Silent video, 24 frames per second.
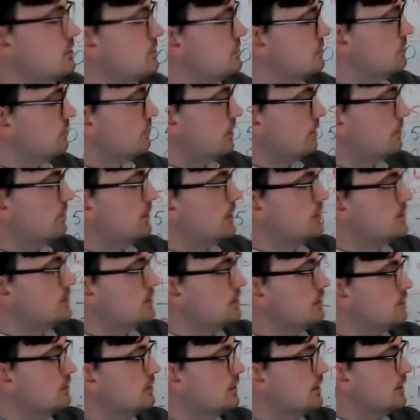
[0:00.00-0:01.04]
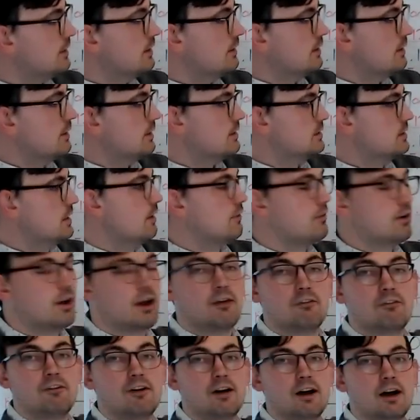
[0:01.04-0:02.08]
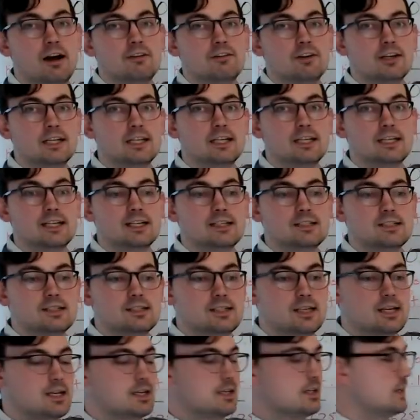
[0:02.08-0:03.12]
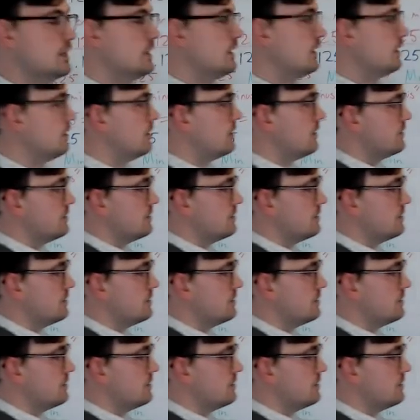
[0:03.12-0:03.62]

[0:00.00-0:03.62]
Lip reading: So what I'm going to do is I've got 5. I need to get to 10 here because